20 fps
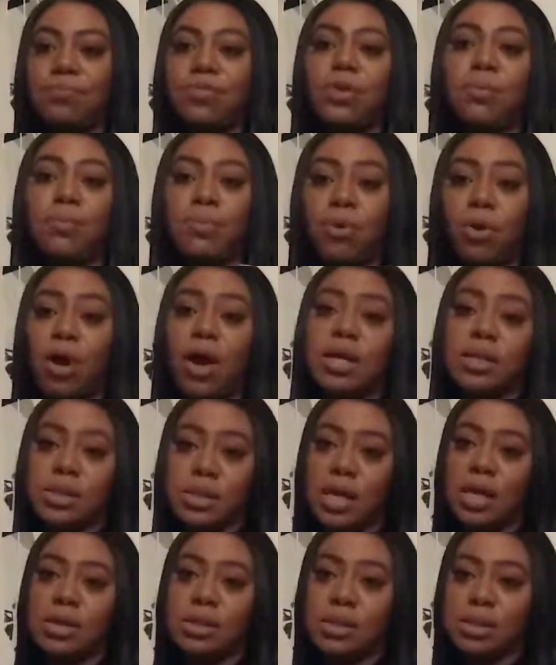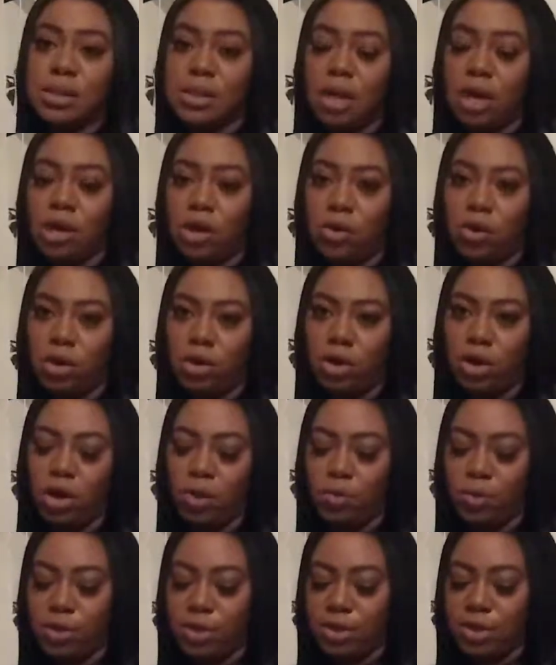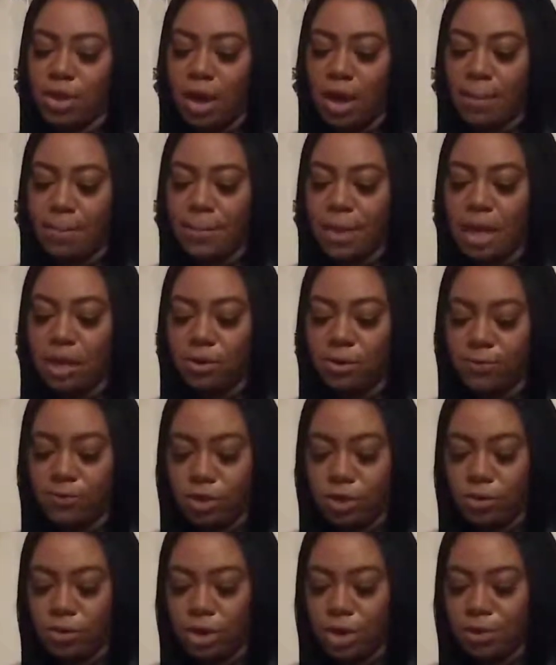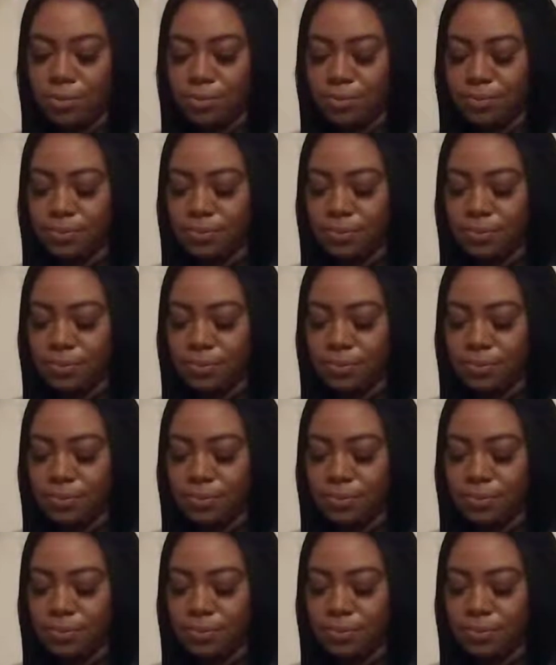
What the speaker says: processes that go along with interviewing.